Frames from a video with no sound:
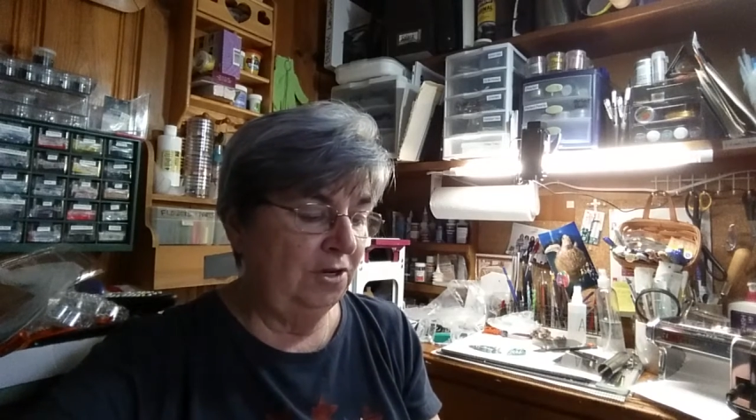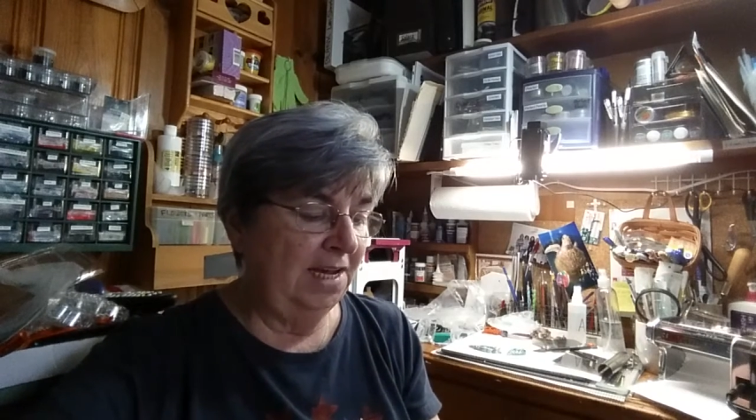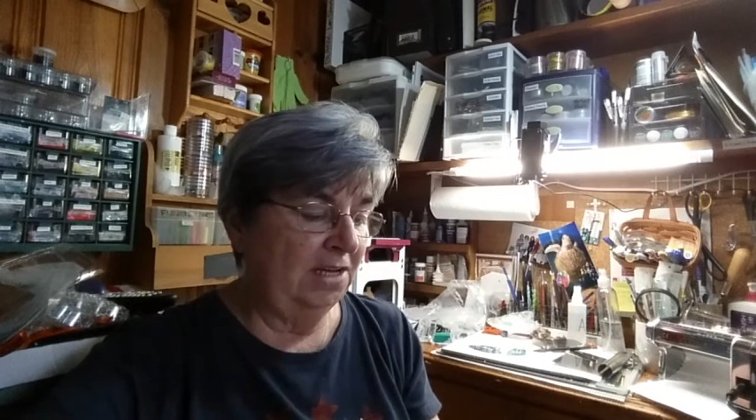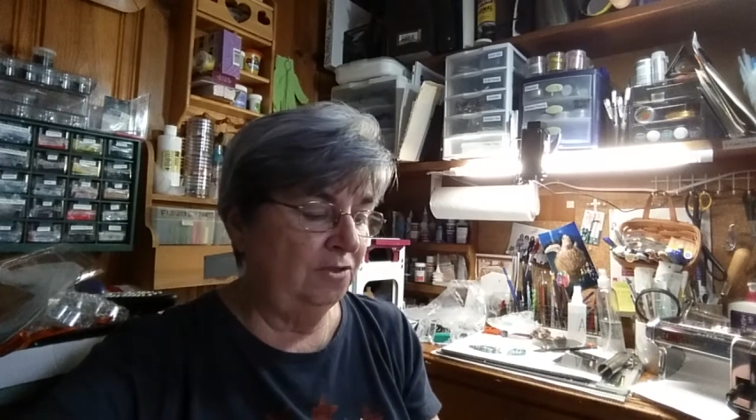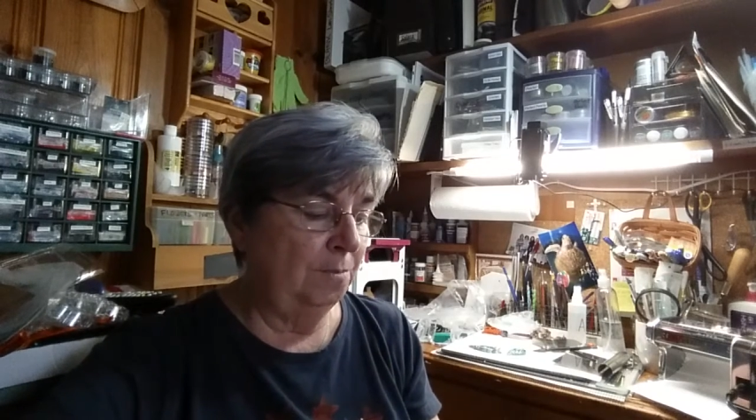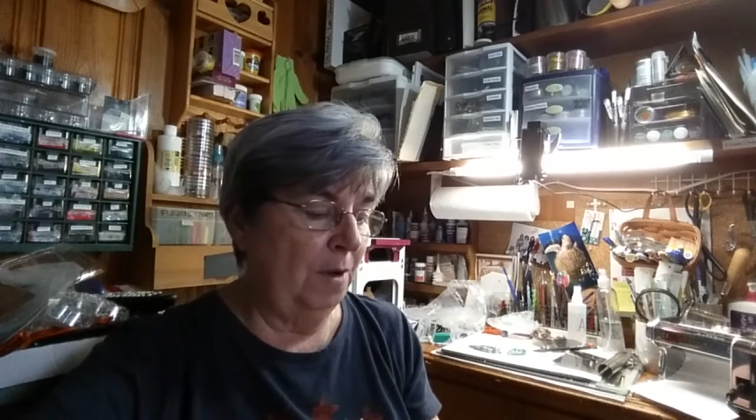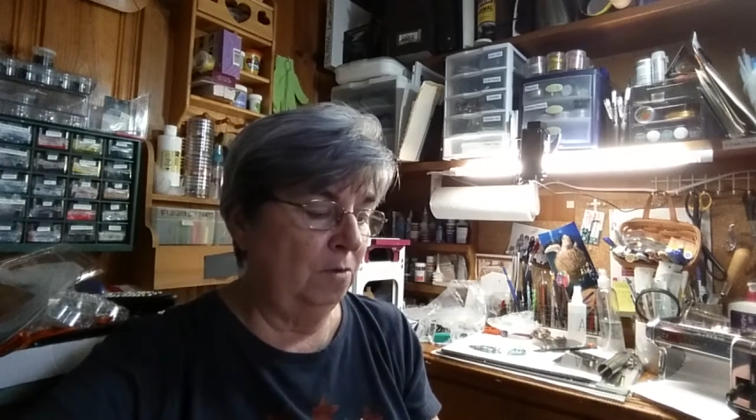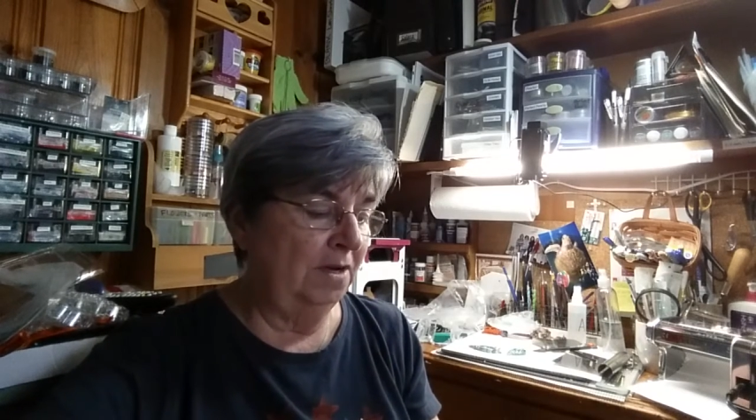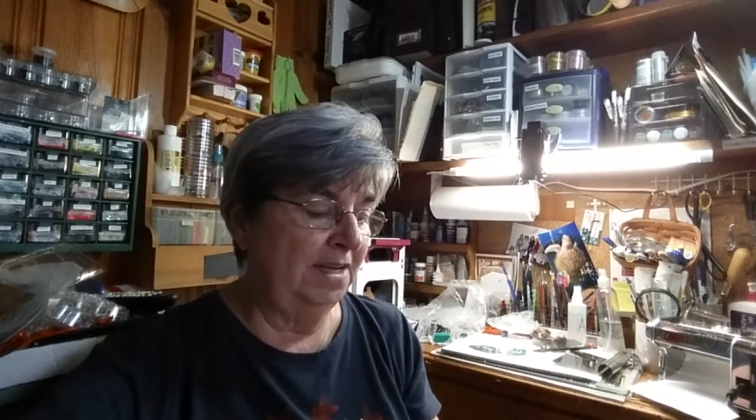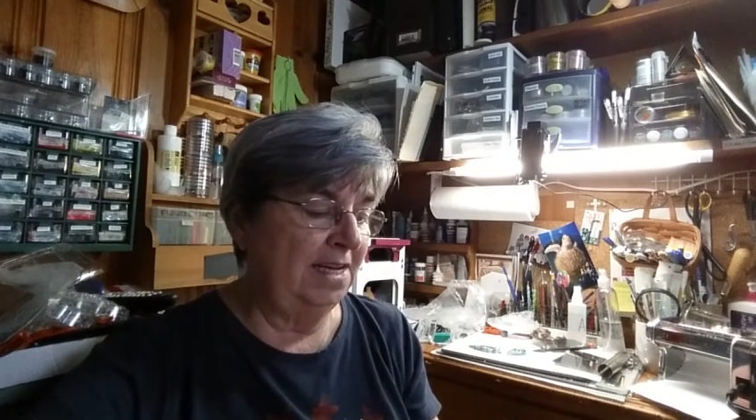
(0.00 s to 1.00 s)
you get the
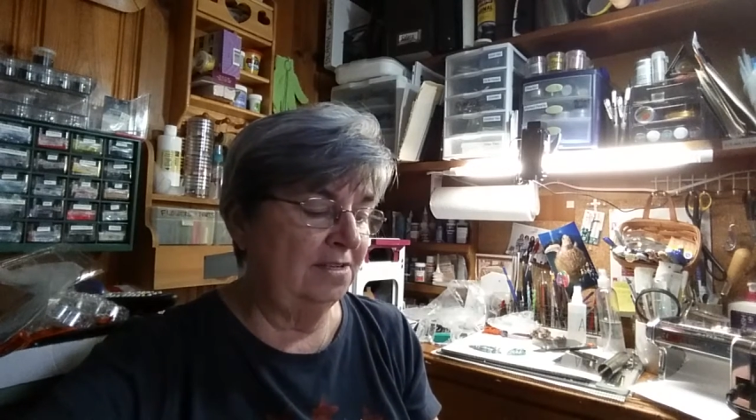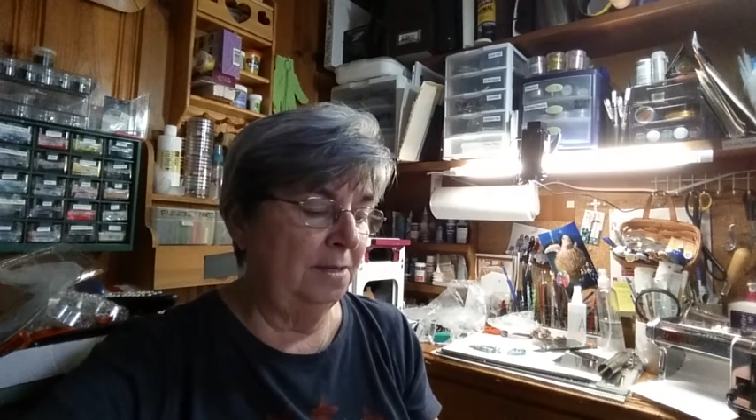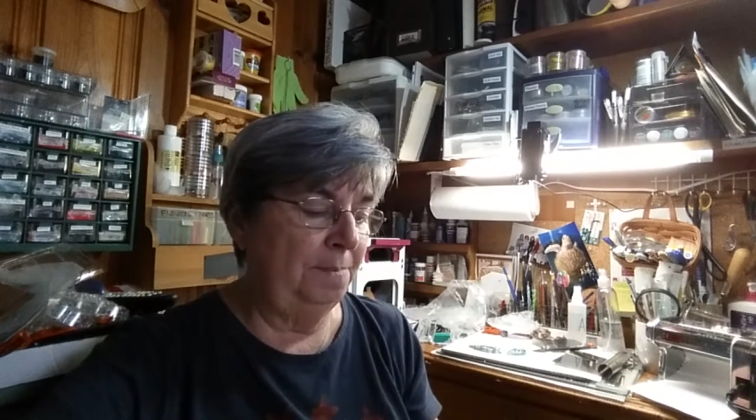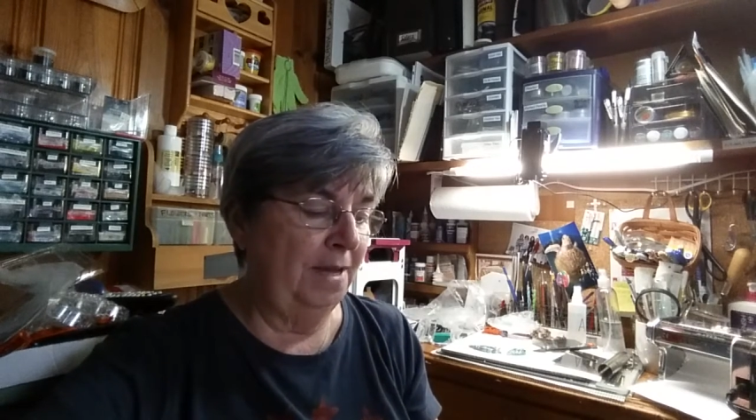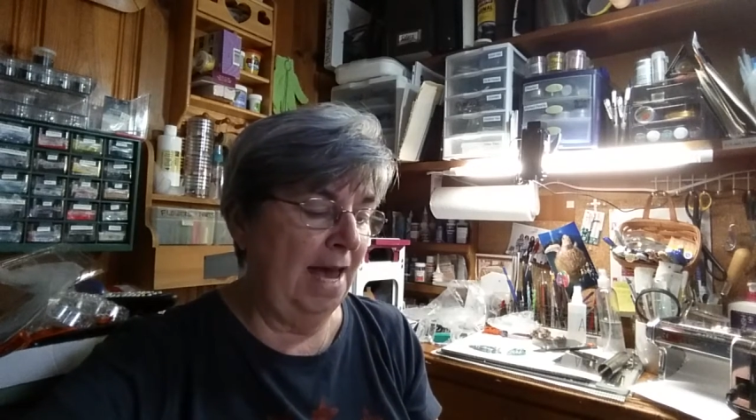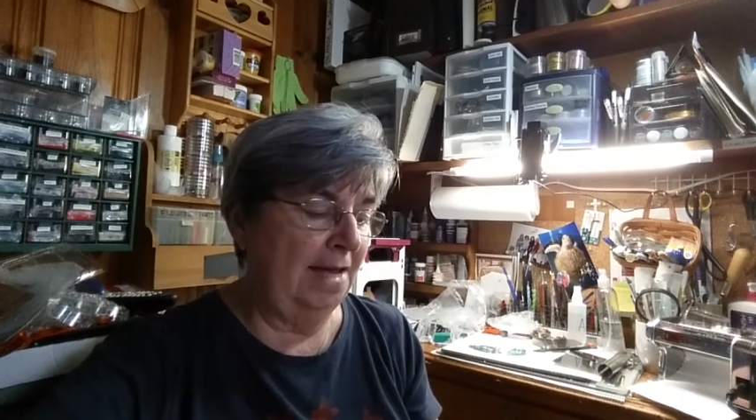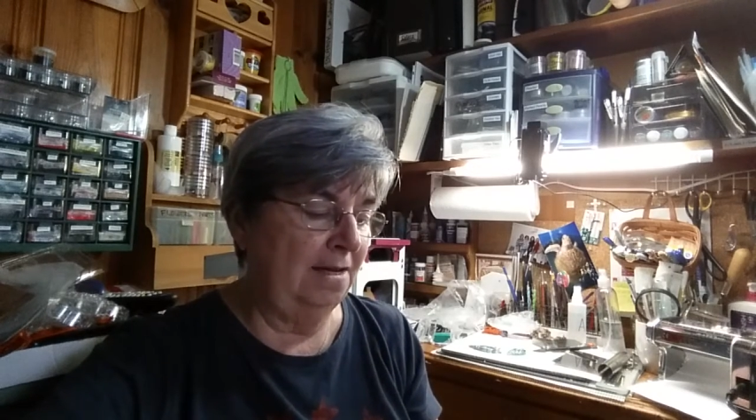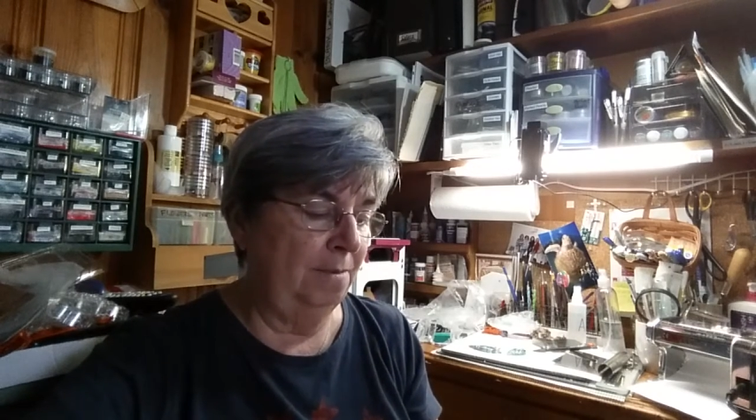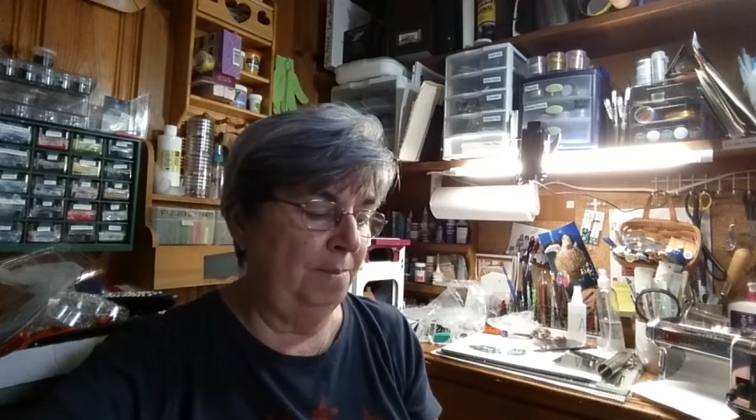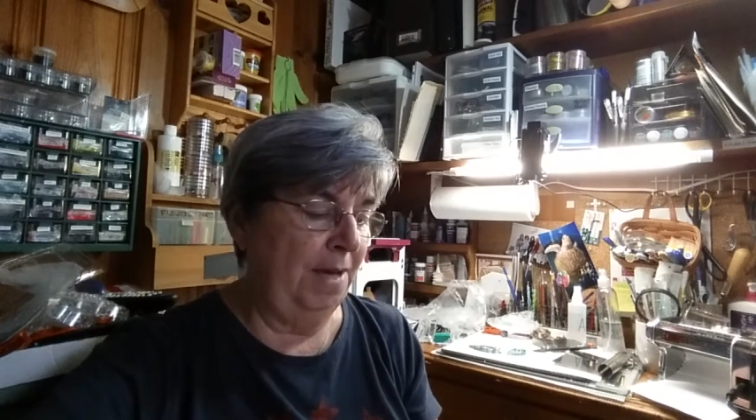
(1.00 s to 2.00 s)
Mona Lisa Platinum